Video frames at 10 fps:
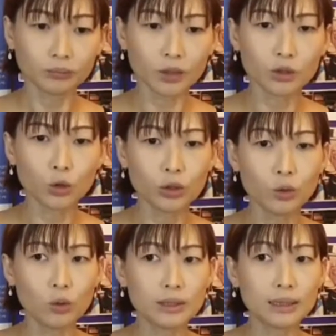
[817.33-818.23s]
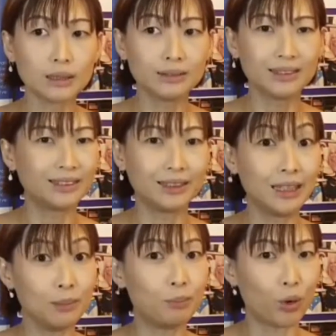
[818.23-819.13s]
So it was a
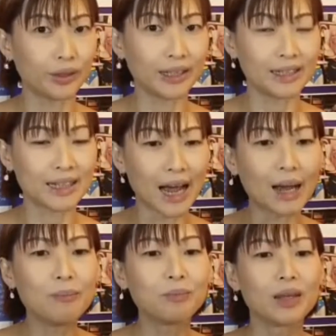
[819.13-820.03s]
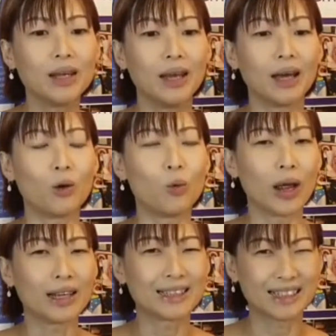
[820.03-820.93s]
deep bonding time
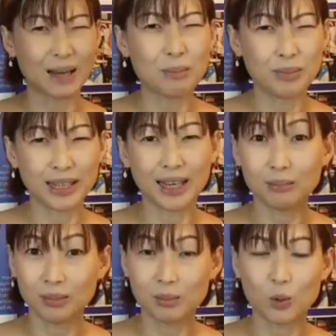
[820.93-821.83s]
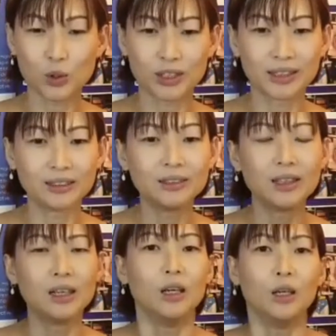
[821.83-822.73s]
where some became emotional.
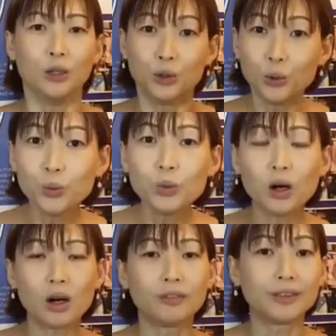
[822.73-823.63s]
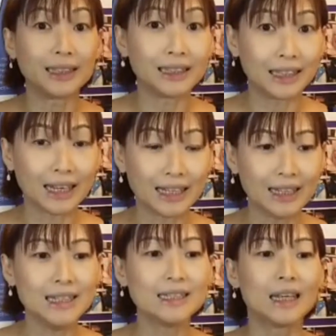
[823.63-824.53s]
2 of the
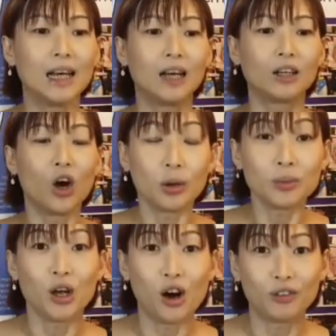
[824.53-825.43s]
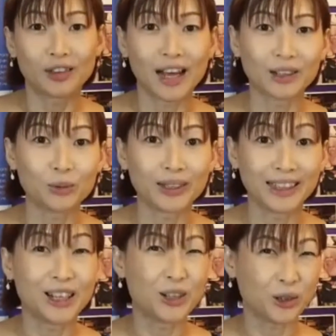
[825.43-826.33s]
ladies caught me off guard when
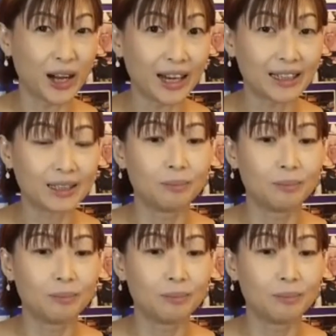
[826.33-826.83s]
they cried